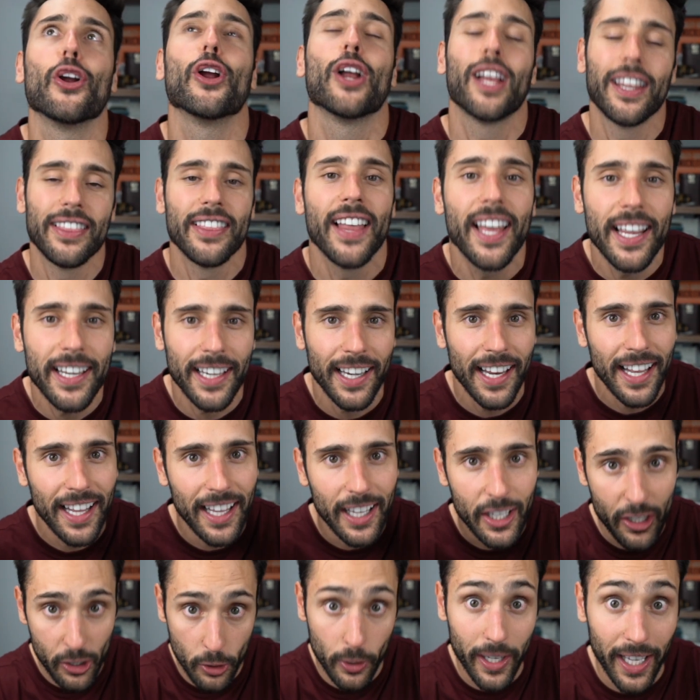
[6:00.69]
and then
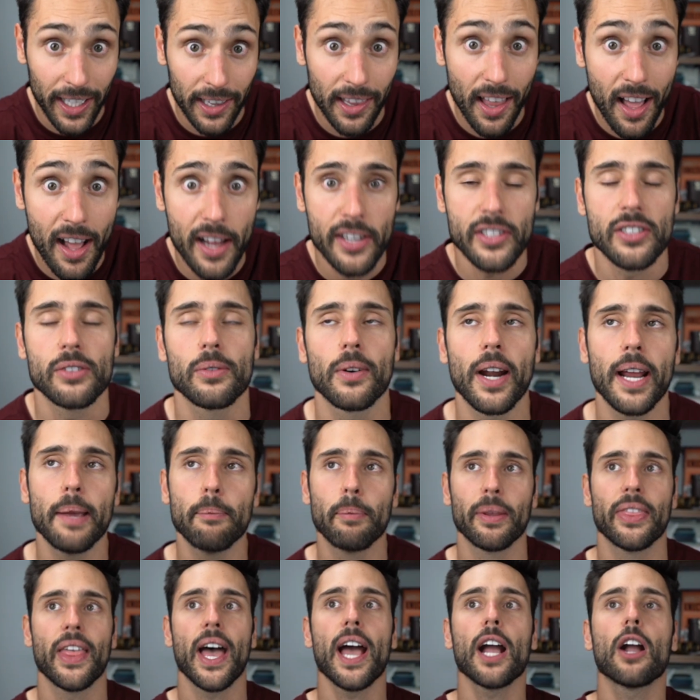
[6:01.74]
you get launched, right?
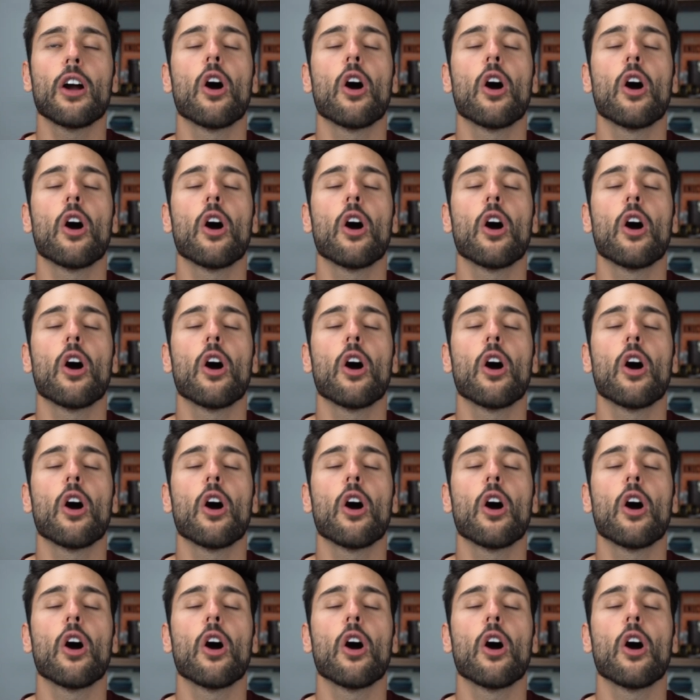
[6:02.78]
But that